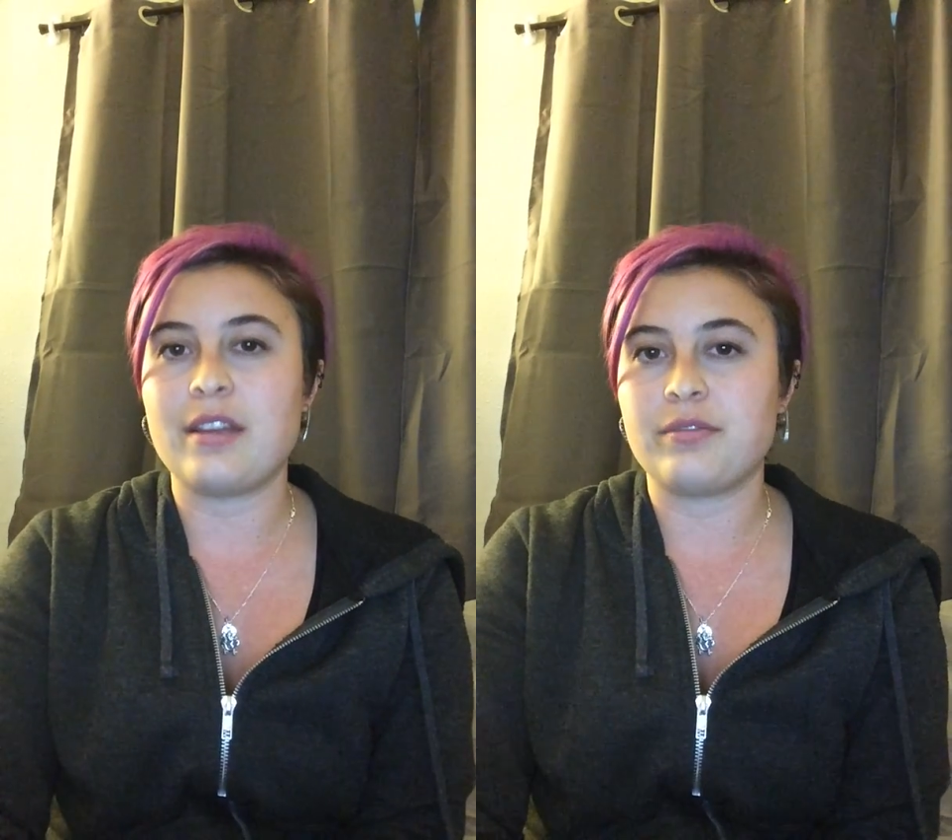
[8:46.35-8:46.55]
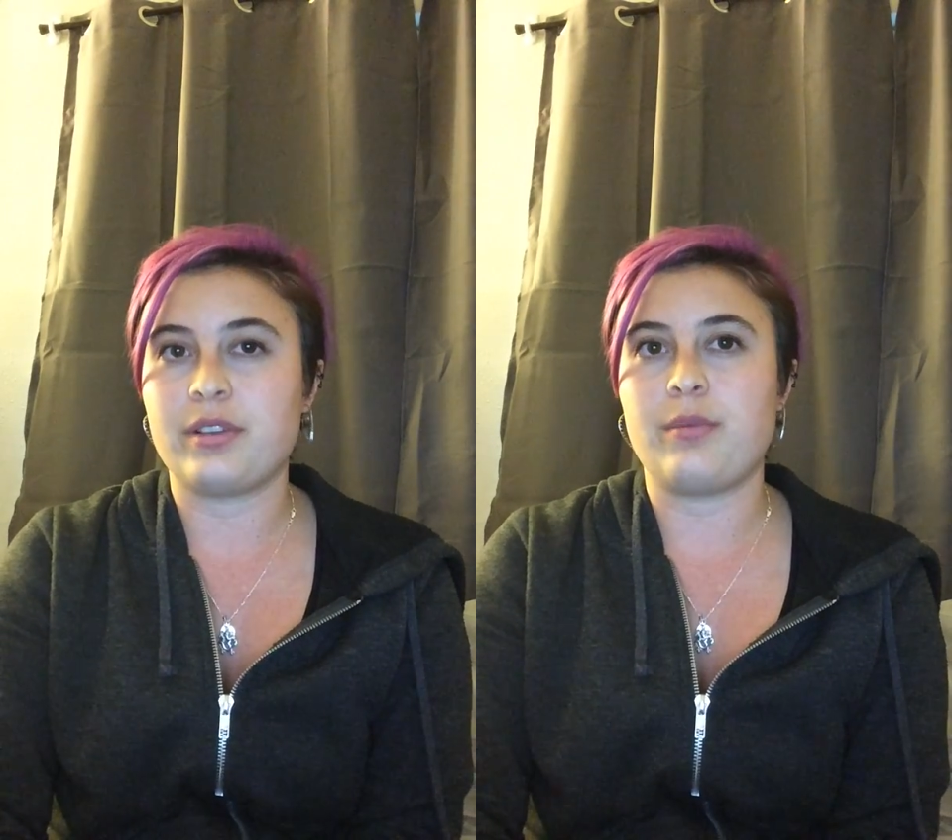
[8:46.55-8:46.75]

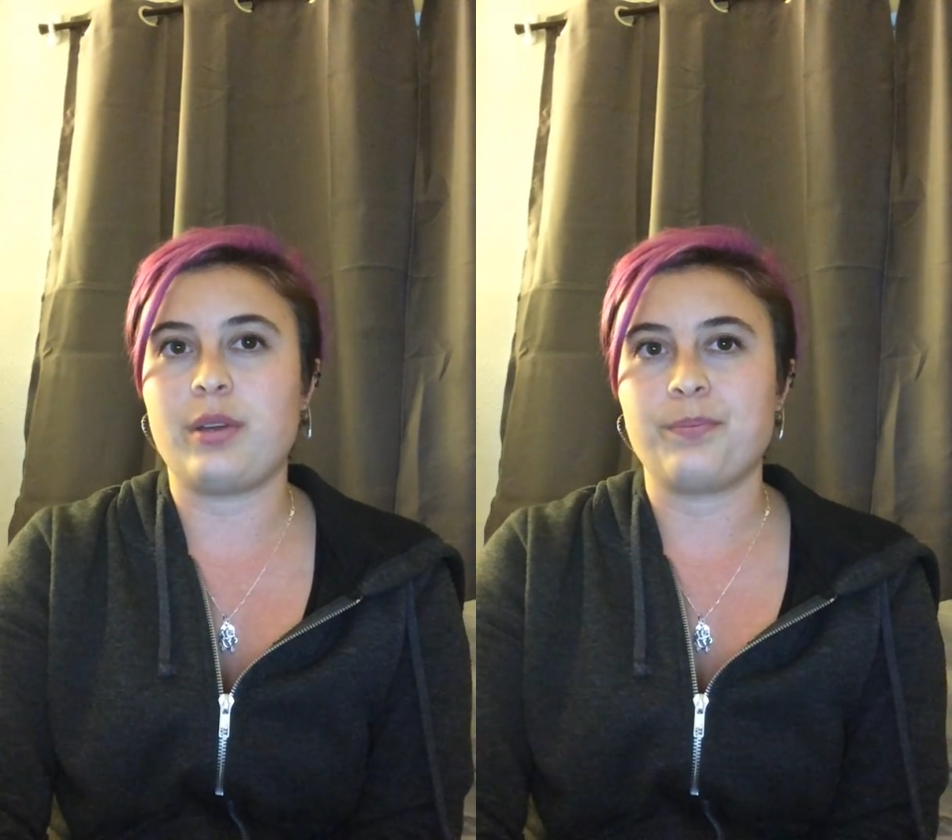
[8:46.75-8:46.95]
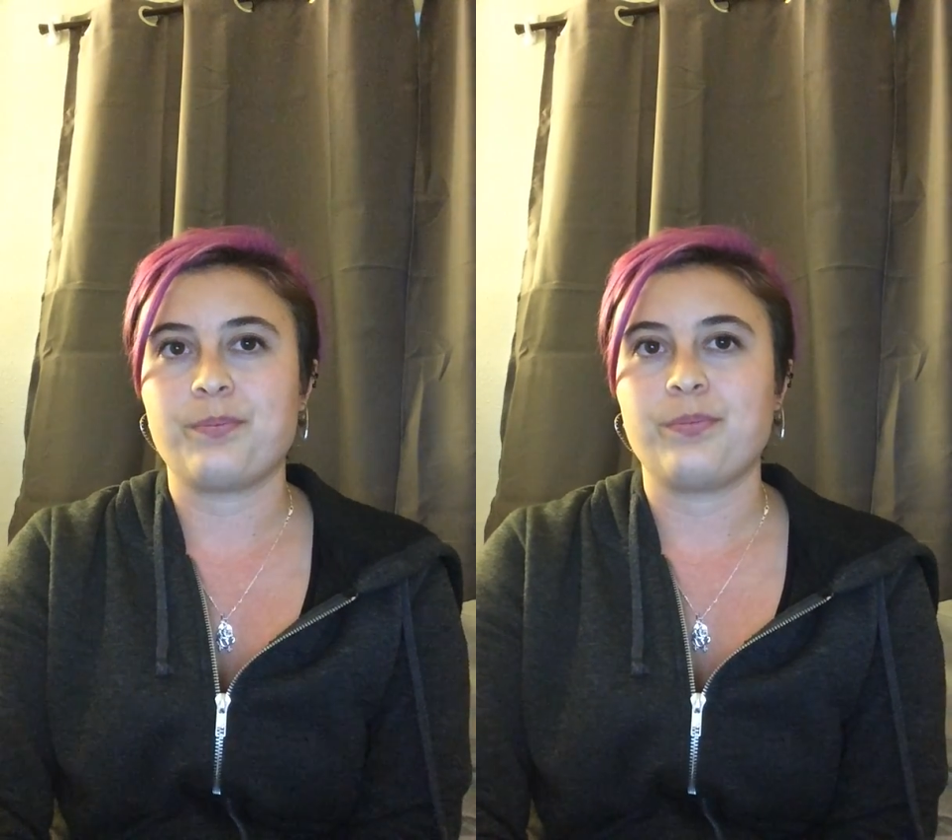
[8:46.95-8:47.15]

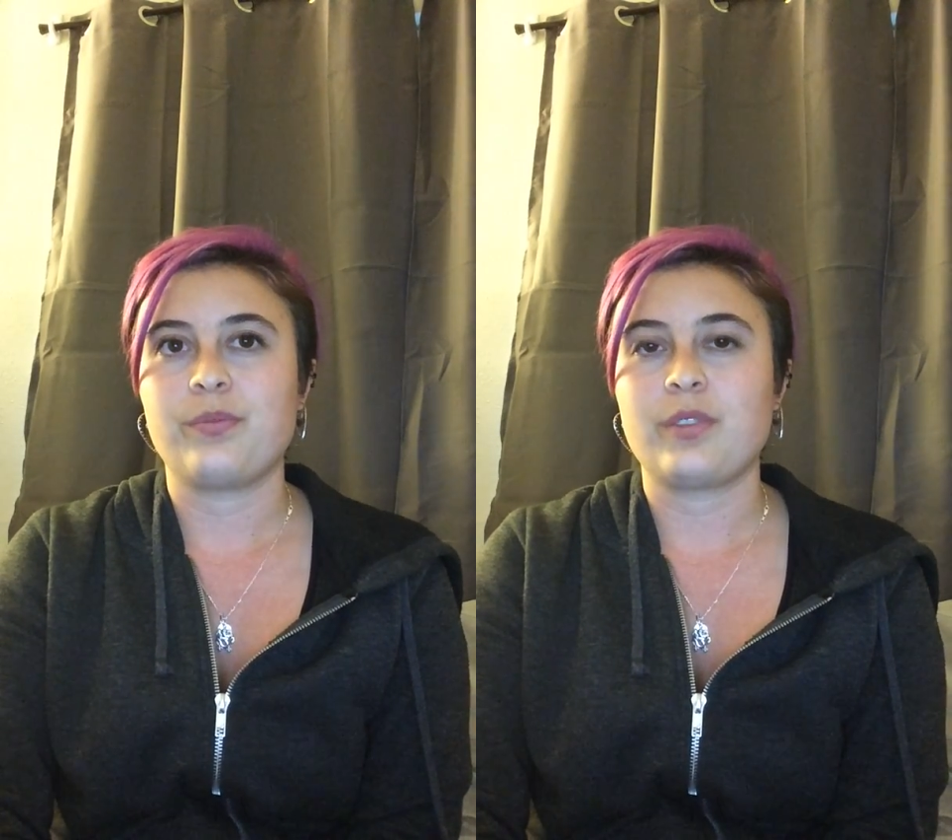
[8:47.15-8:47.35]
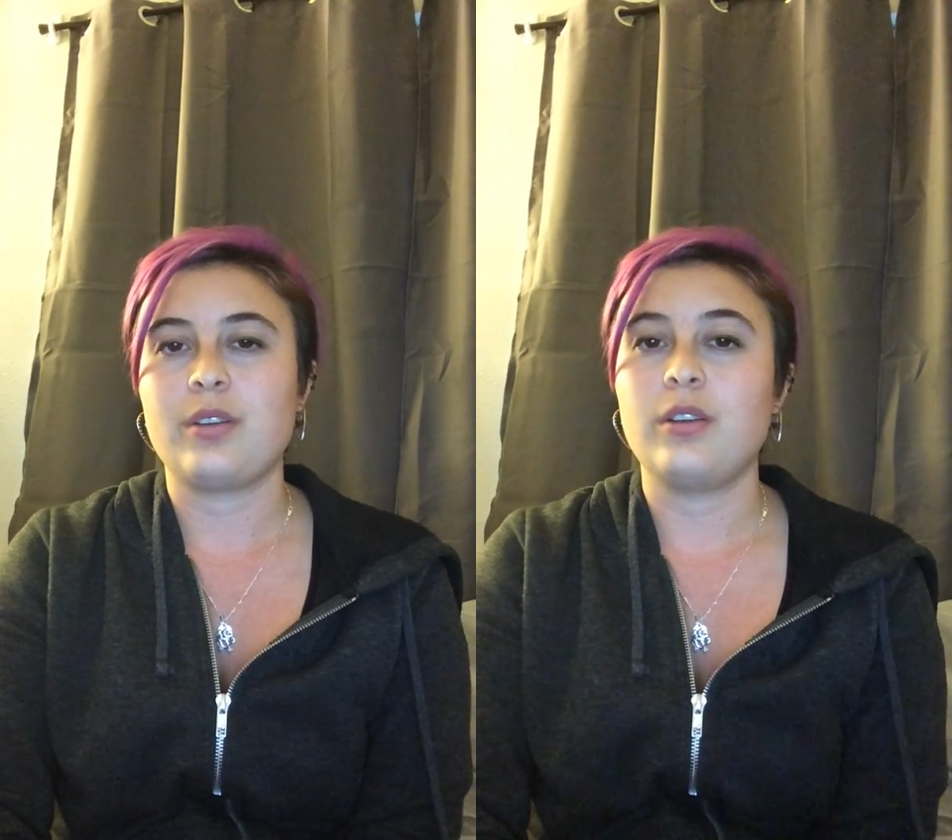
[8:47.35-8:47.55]
everyone.
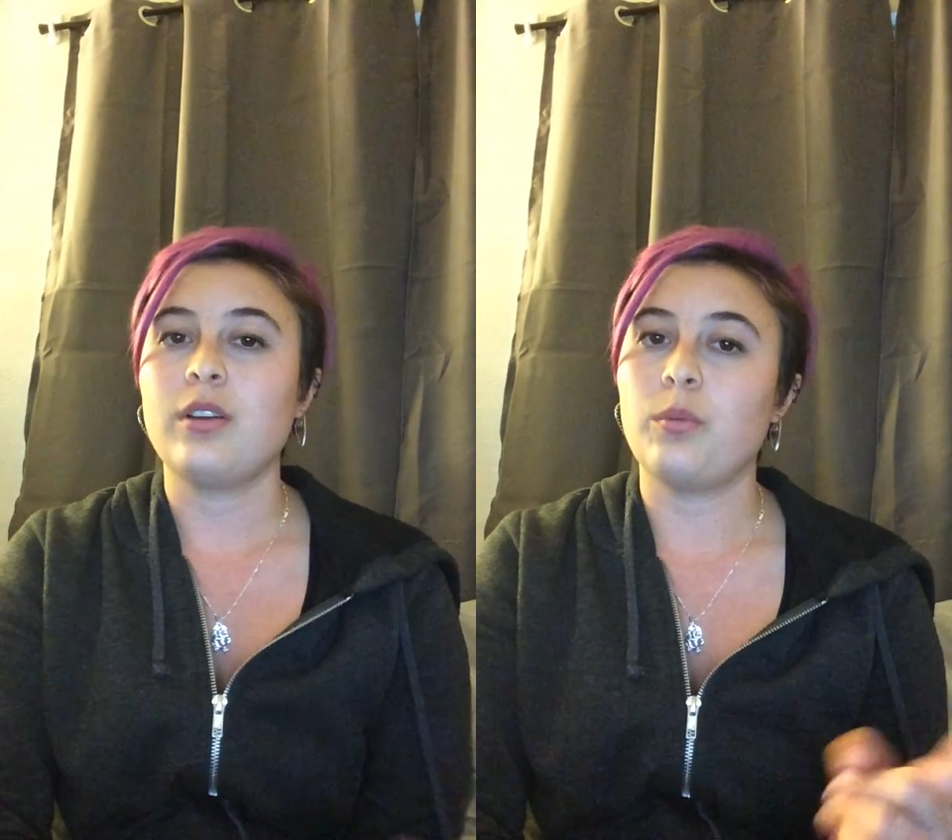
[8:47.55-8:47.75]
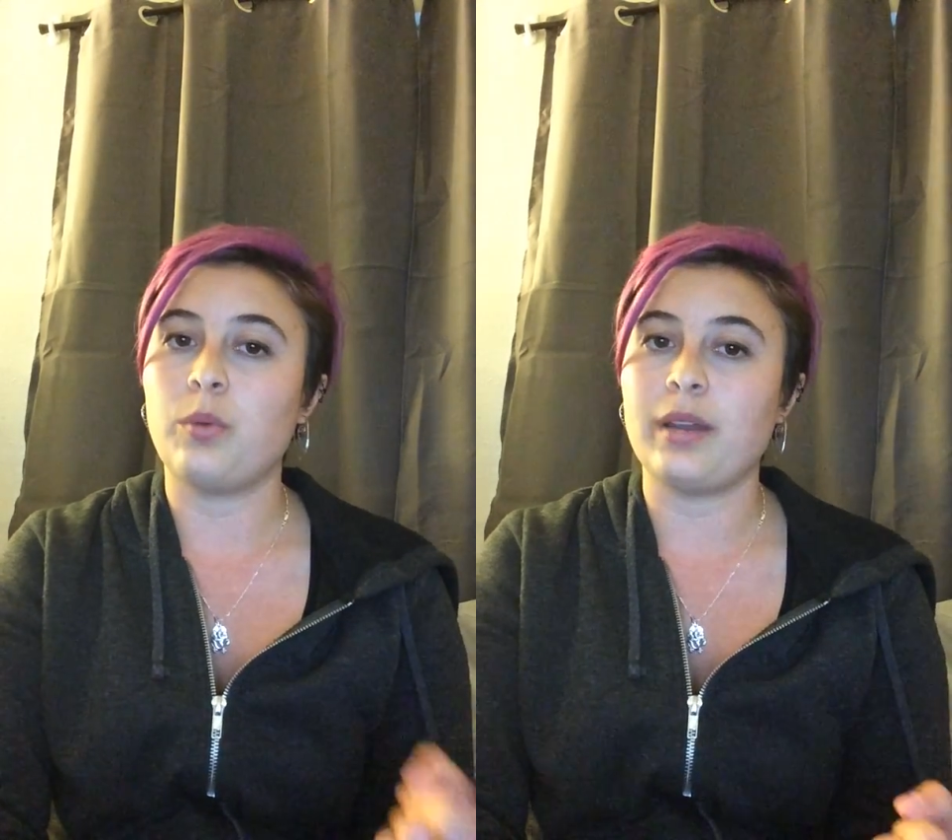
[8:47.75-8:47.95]

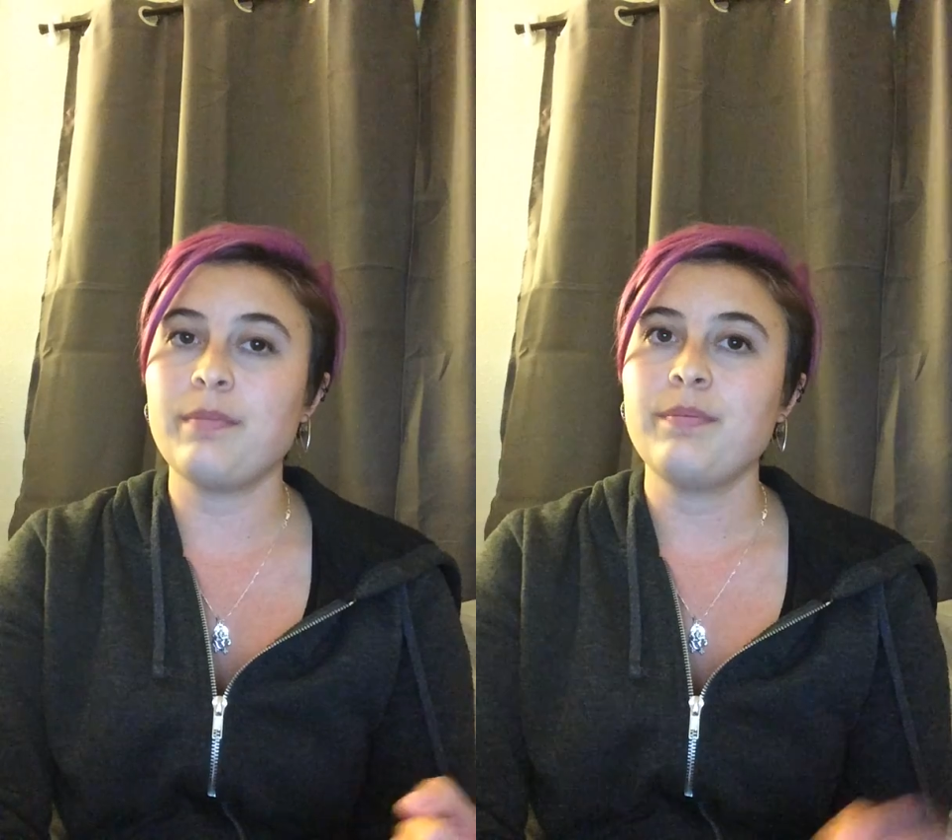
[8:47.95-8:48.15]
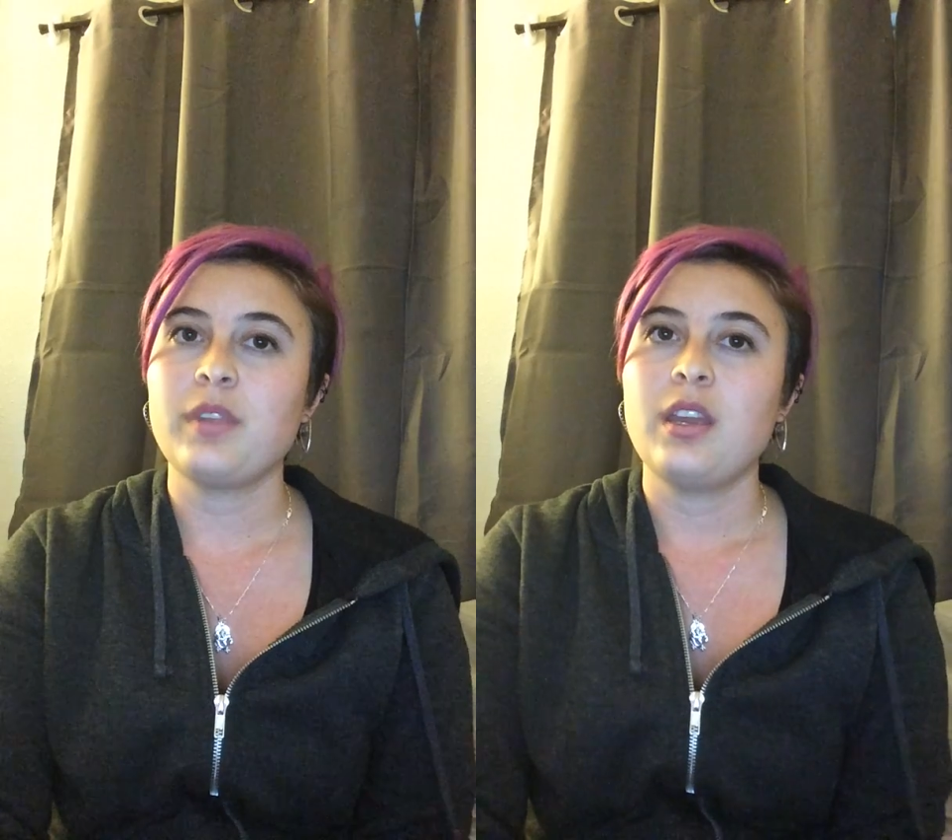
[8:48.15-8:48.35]
1.